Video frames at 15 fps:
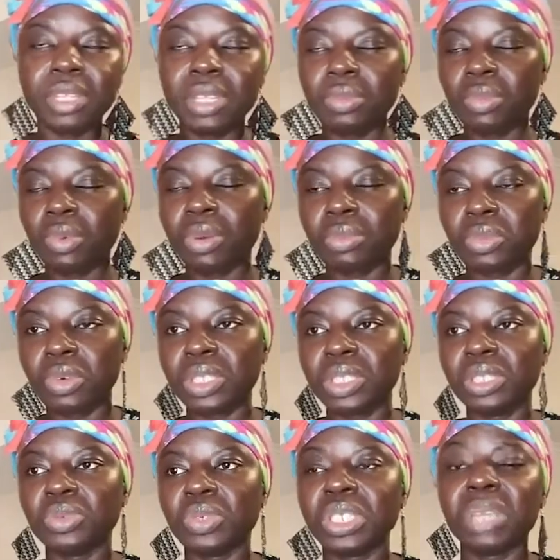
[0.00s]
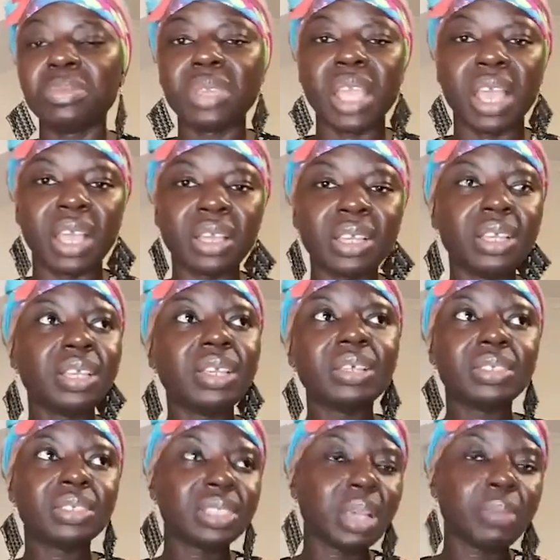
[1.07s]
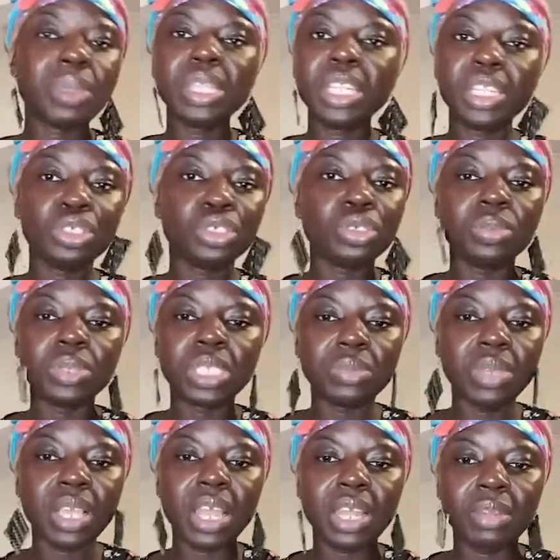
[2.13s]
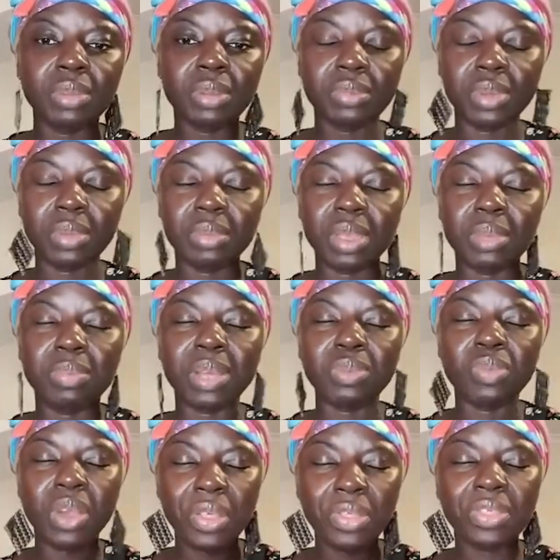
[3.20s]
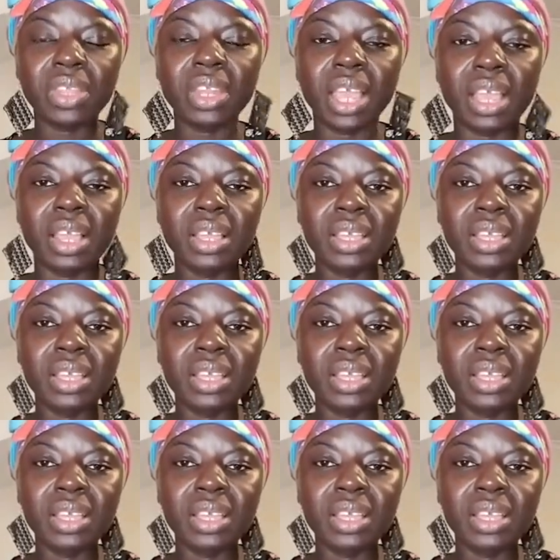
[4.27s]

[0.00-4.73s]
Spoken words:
Me one situation be a sa me ni shum ntimi nka ne bebre but one thing